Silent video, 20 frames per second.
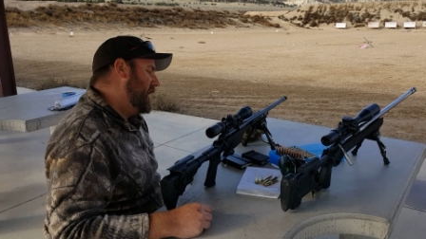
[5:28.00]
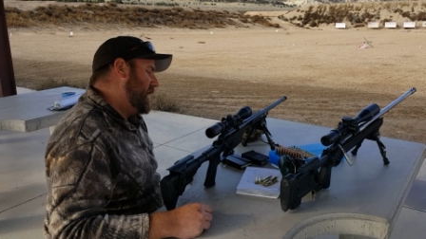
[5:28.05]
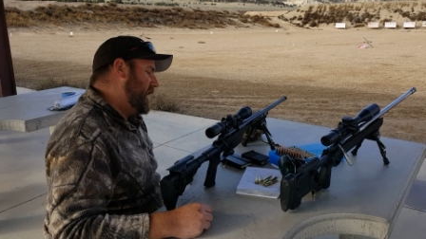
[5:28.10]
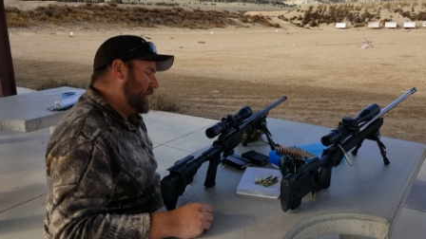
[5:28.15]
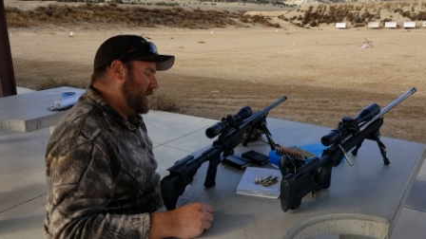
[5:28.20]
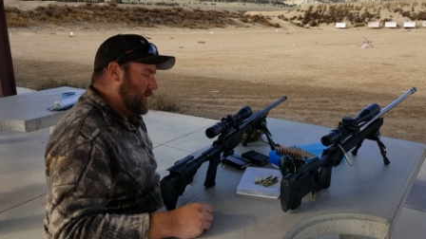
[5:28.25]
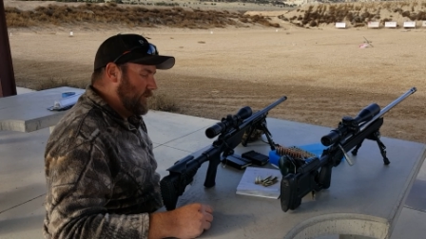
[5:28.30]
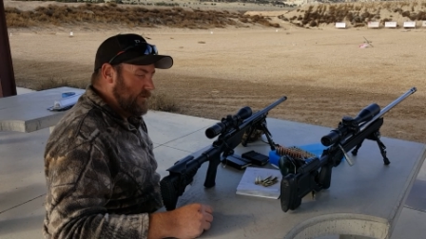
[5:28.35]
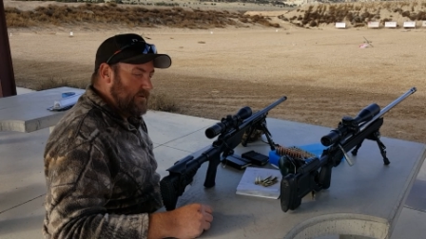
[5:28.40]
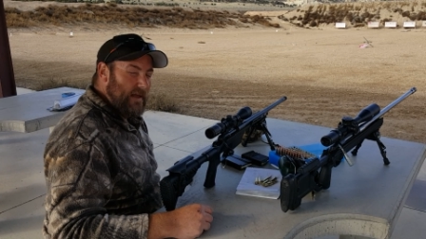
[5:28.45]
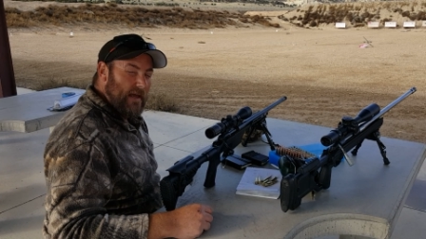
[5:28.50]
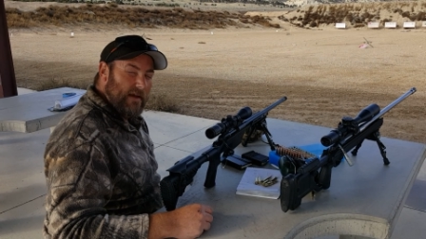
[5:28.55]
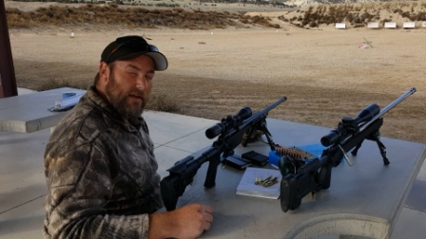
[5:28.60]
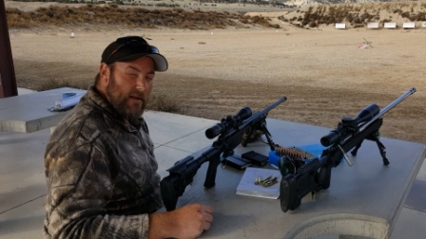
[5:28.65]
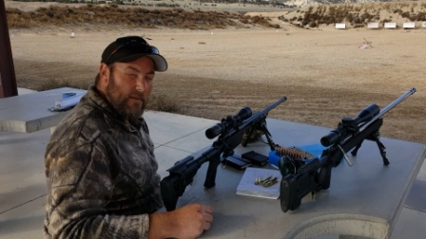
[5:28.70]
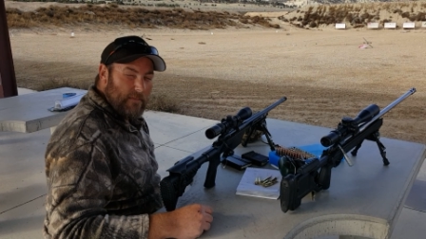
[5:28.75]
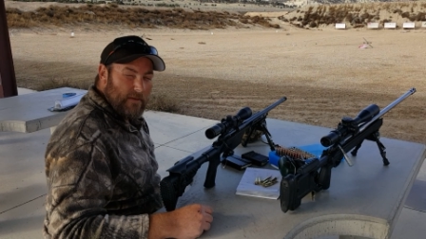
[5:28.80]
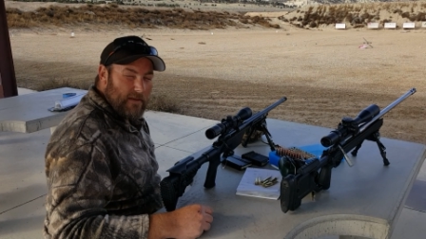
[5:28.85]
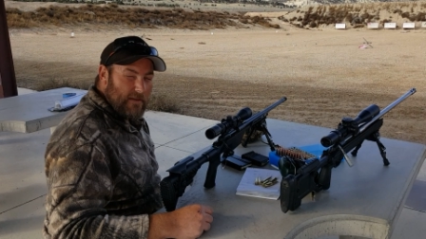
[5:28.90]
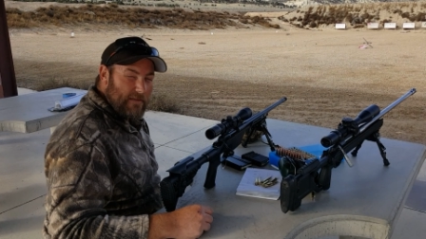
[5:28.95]
and then we'll take it
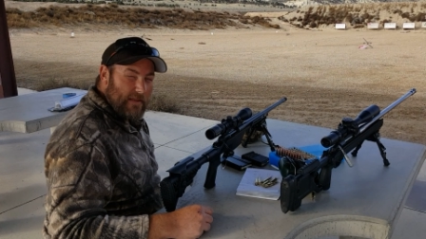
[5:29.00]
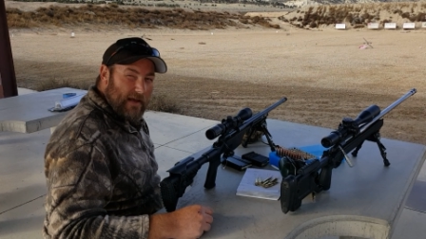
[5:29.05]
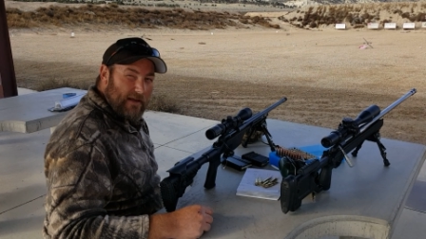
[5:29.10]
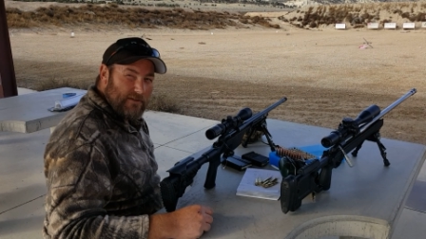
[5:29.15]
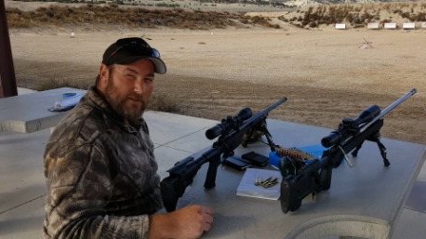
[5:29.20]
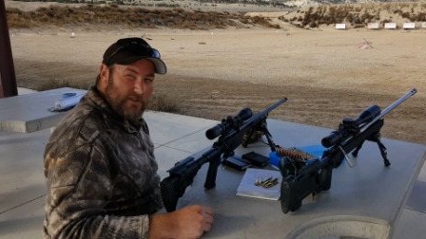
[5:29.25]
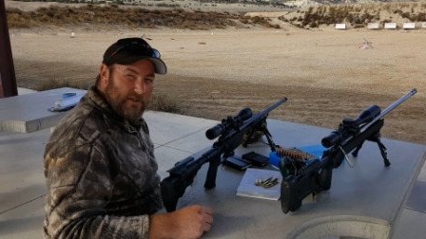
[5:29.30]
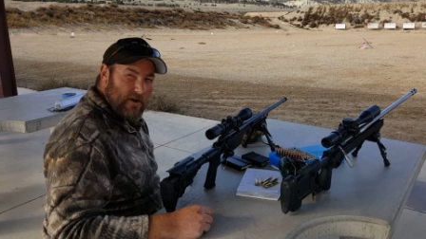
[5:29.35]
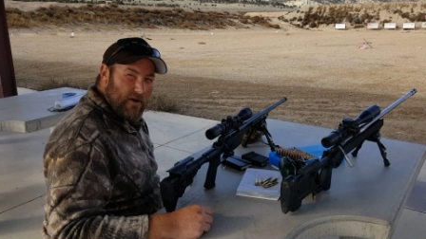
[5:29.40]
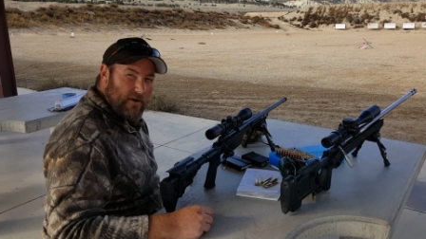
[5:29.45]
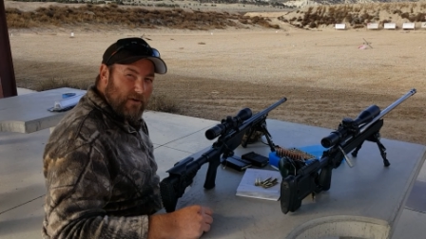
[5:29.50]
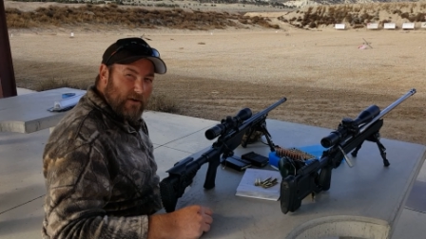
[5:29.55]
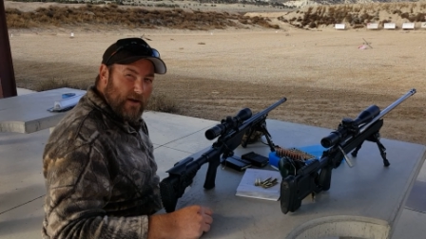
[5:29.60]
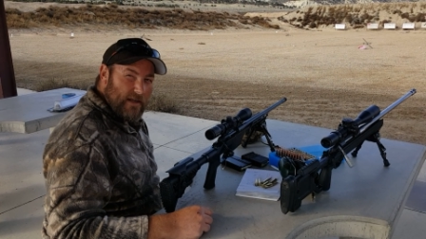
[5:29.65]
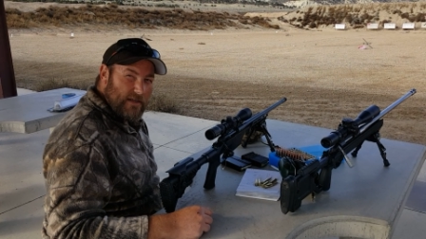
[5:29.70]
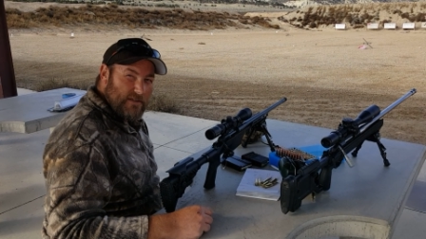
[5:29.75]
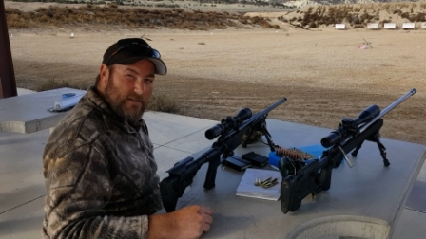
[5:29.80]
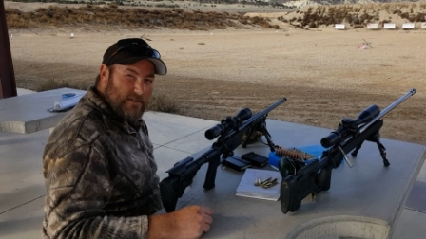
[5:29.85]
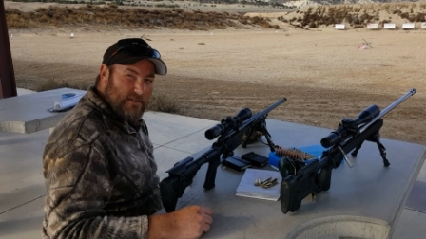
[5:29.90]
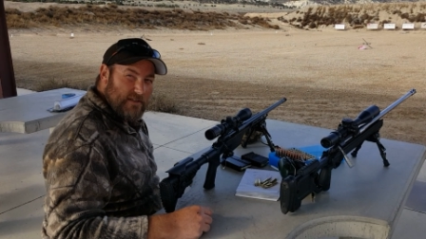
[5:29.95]
up to the 1,000-yard
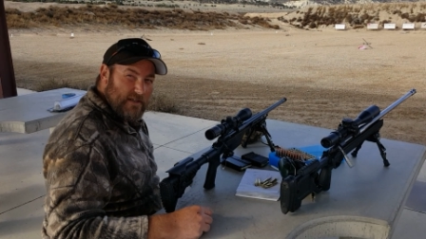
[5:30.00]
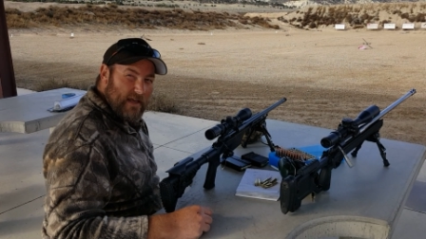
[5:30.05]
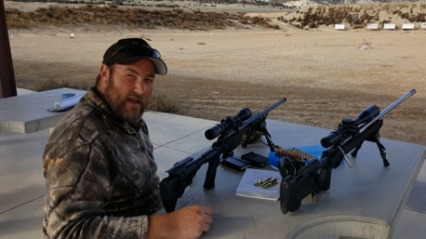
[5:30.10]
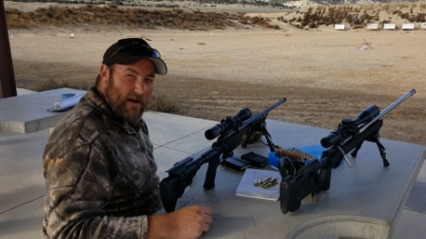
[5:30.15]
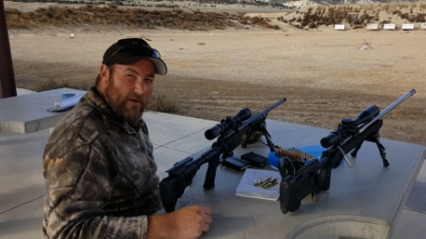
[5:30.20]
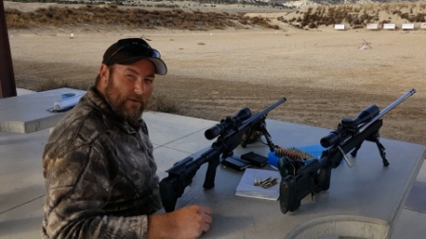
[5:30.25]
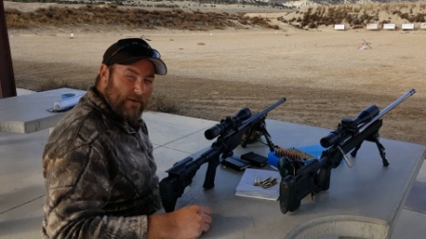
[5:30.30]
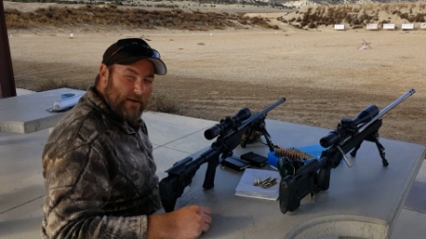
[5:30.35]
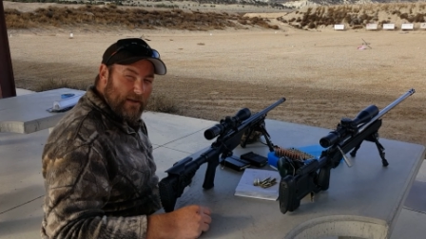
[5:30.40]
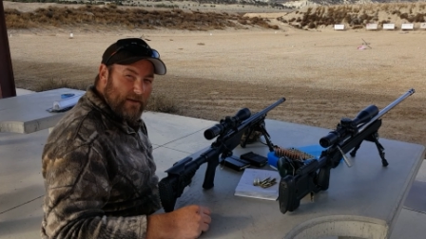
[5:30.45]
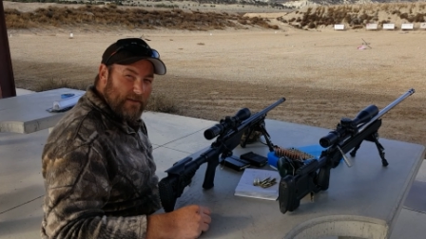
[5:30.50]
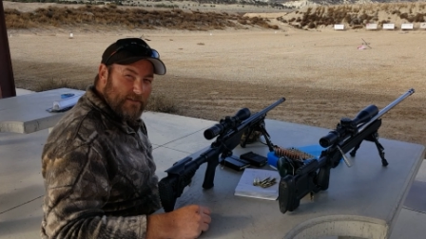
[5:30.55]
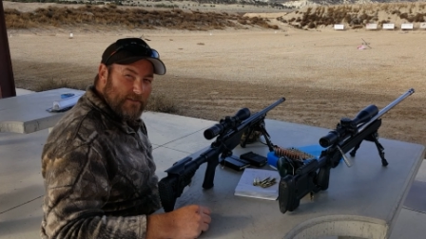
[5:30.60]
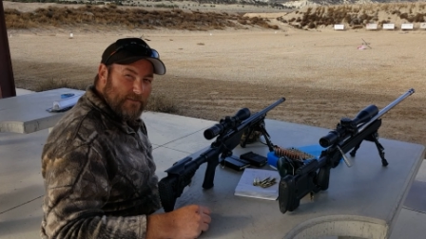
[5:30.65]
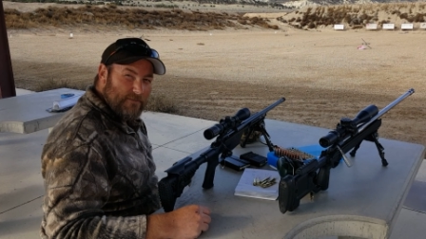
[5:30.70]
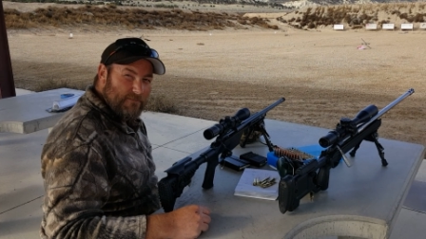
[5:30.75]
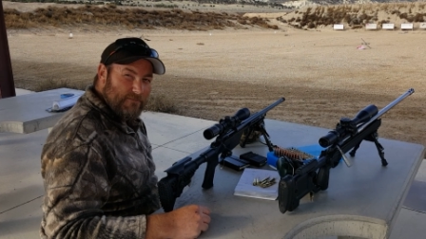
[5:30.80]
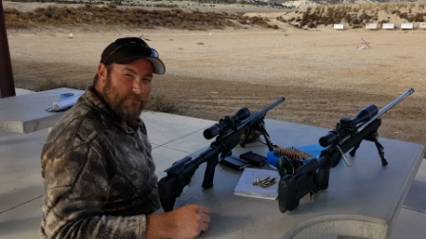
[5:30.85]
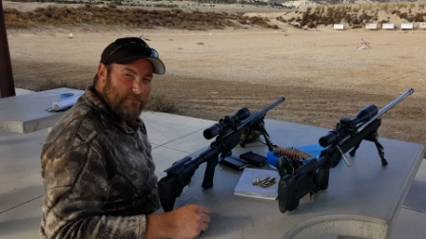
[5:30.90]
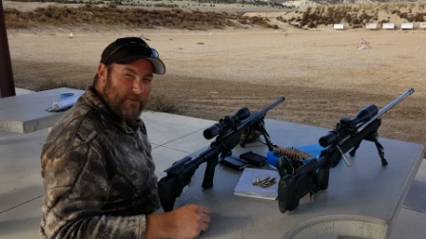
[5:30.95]
range and see how it does.
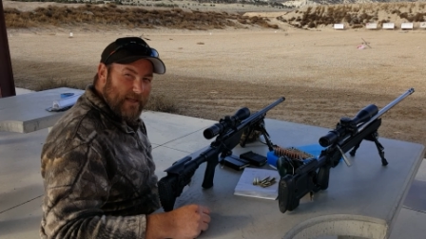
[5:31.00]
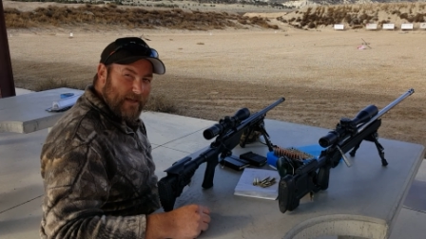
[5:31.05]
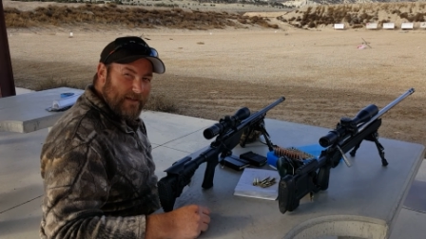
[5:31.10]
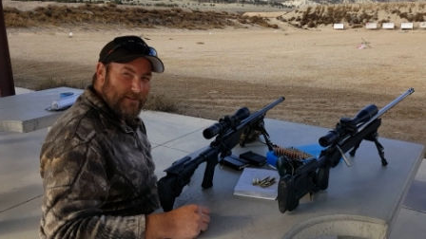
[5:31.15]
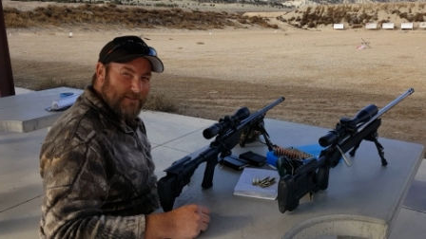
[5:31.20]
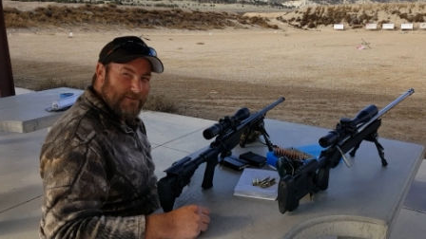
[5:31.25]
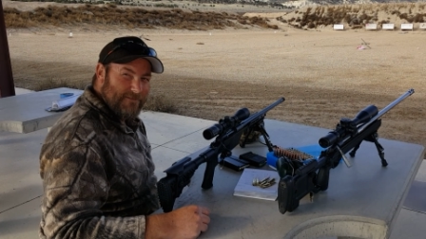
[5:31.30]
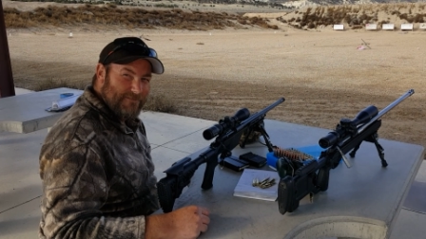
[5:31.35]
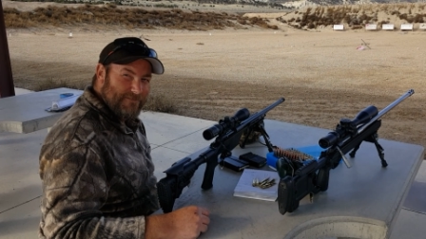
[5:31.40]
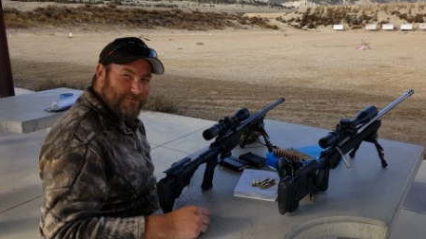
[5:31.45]
Thanks.